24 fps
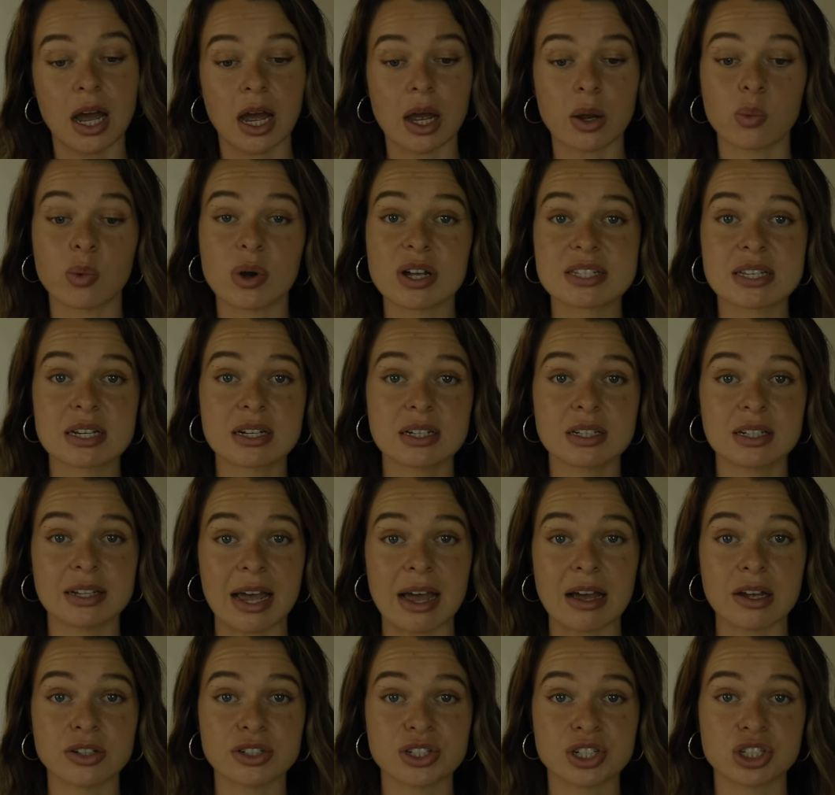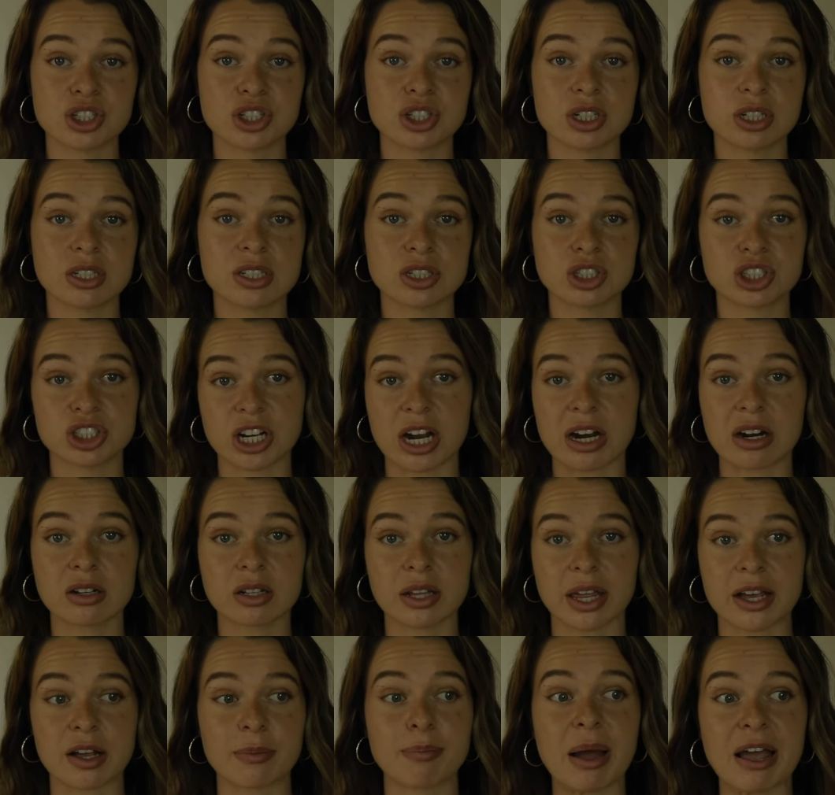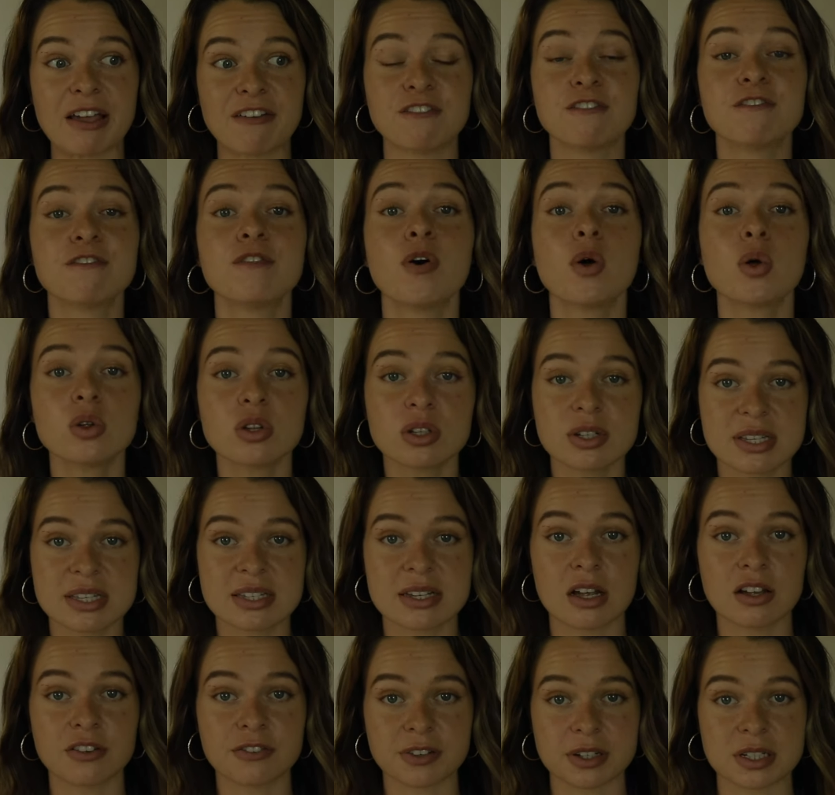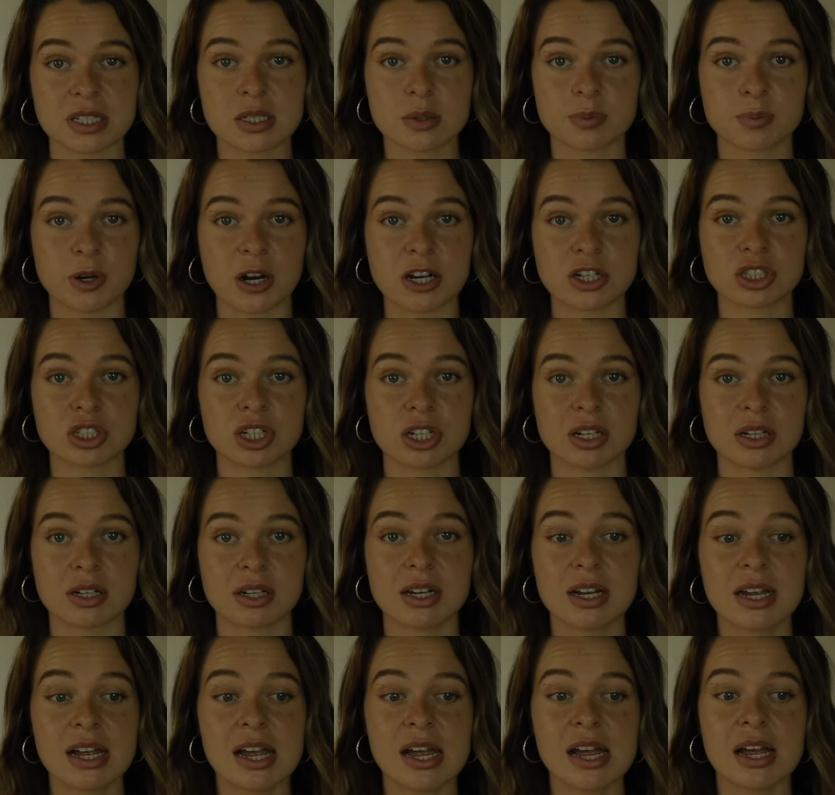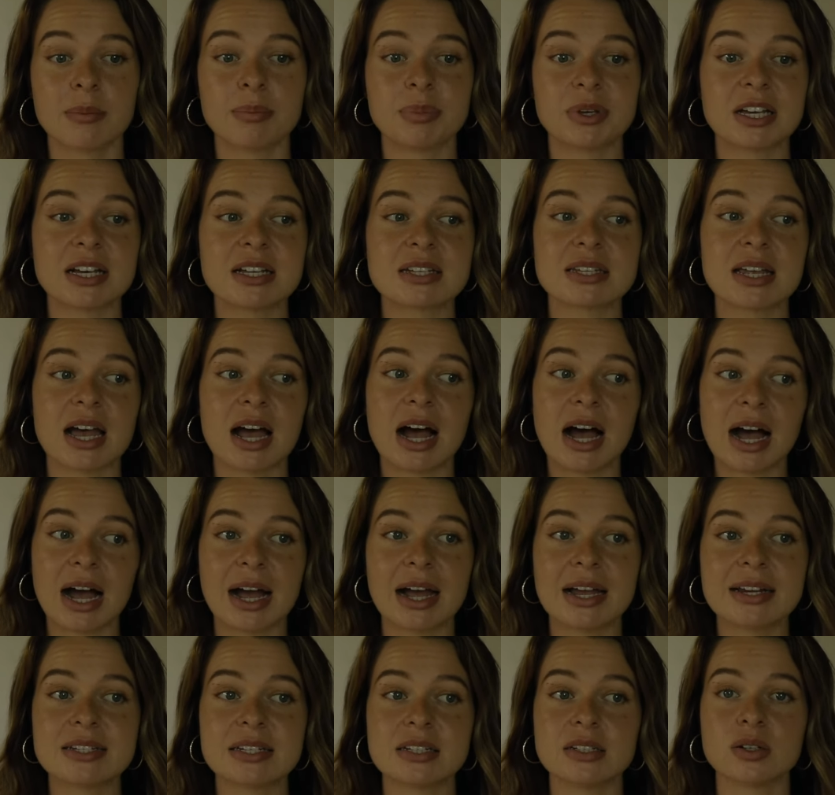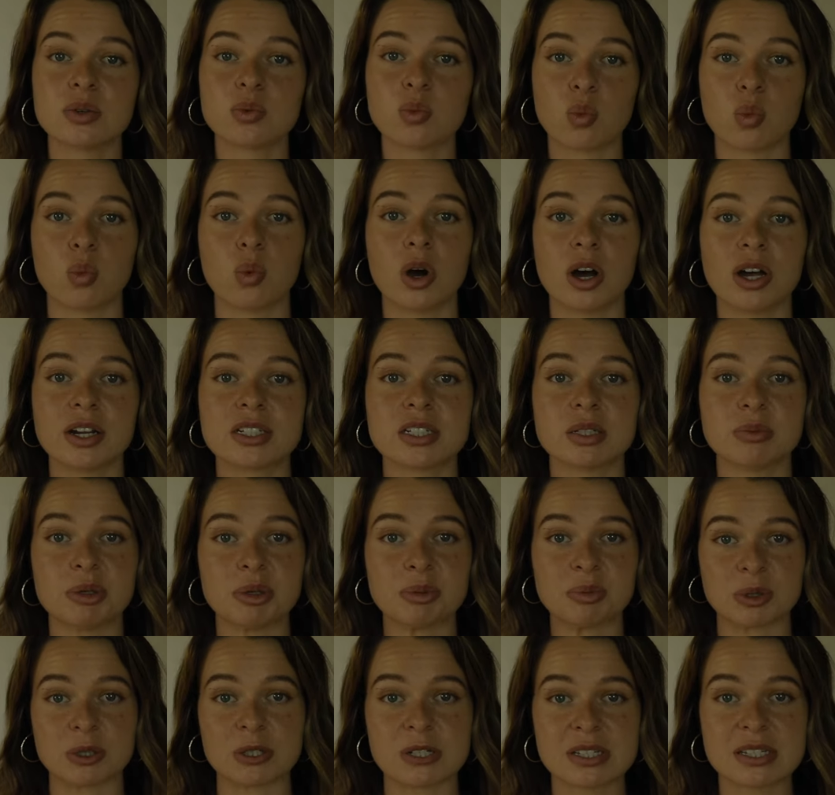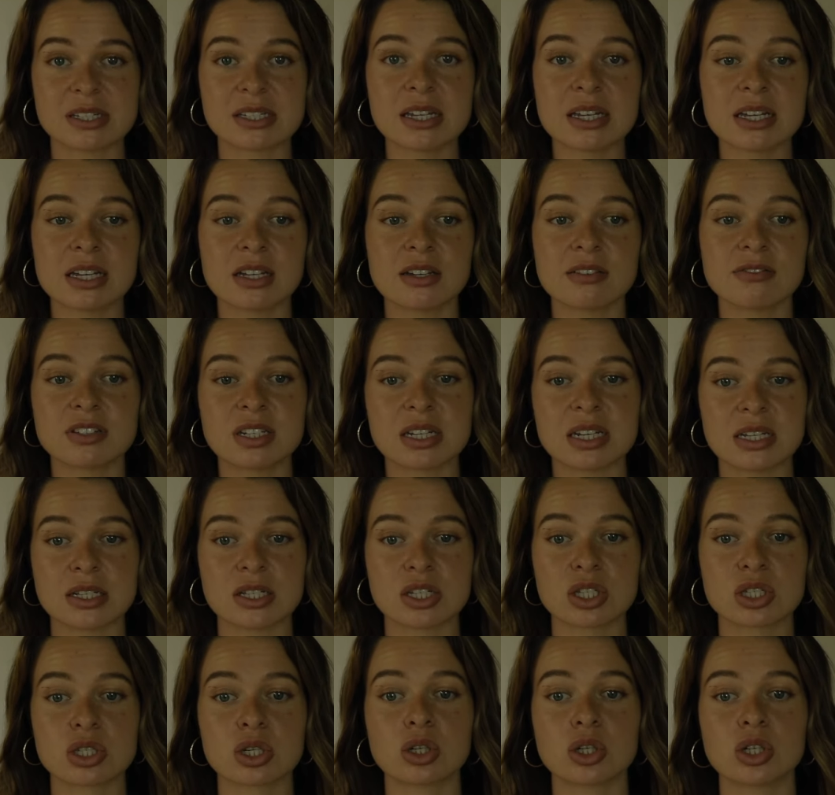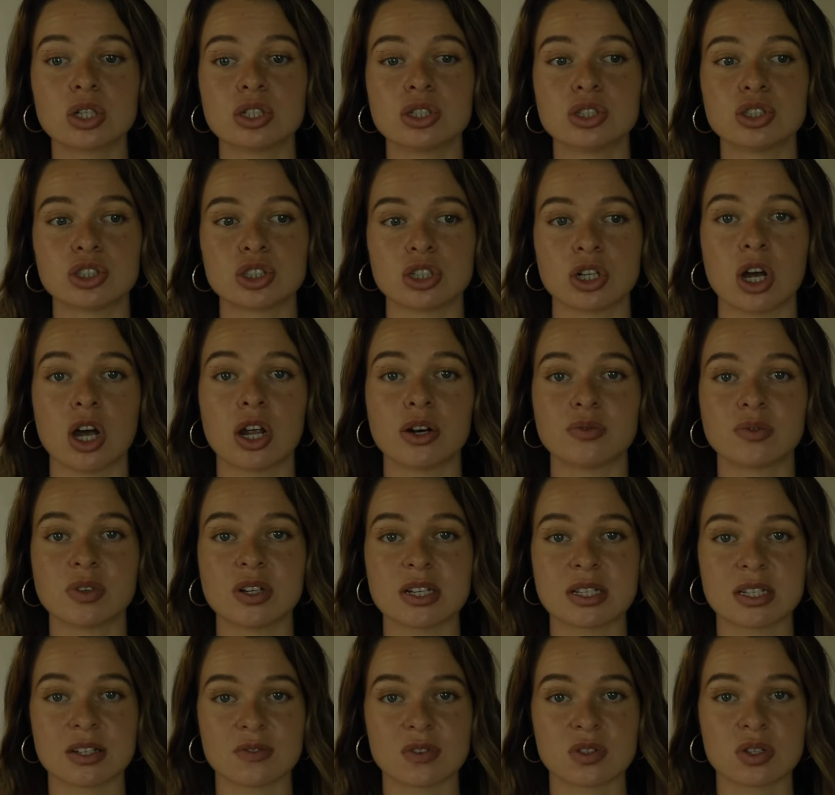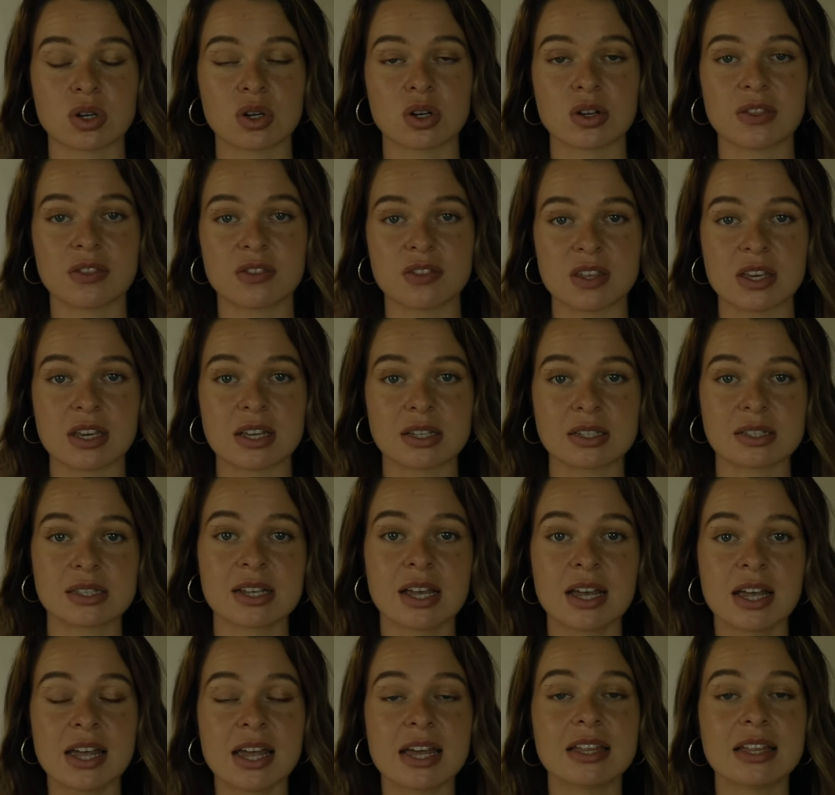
I wasn't allowed to sh share like my full self-expression because I didn't want to be perceived in certain genres of certain things.